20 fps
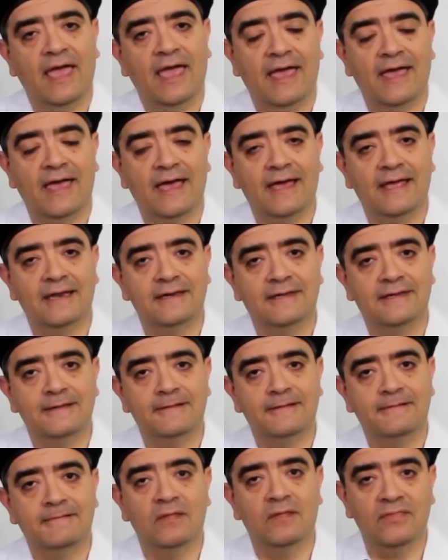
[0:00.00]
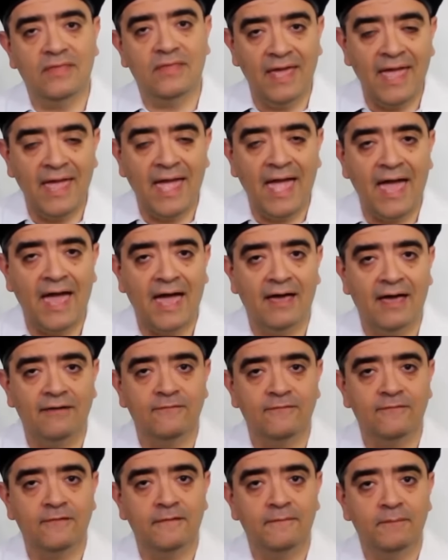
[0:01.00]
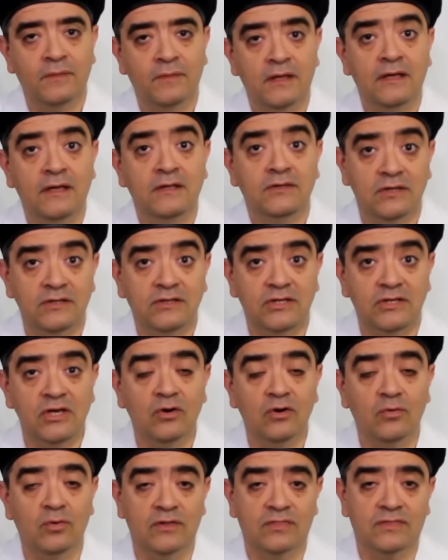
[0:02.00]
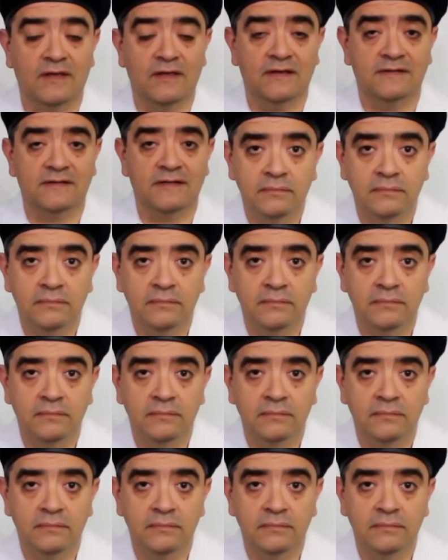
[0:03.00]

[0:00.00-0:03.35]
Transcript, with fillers: and they have to deal with this.